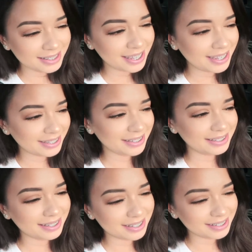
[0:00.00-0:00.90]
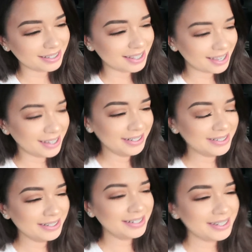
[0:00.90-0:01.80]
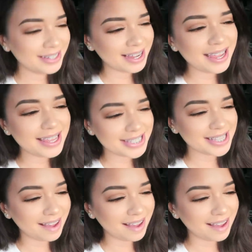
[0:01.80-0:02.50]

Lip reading: Like, I don't know, guys.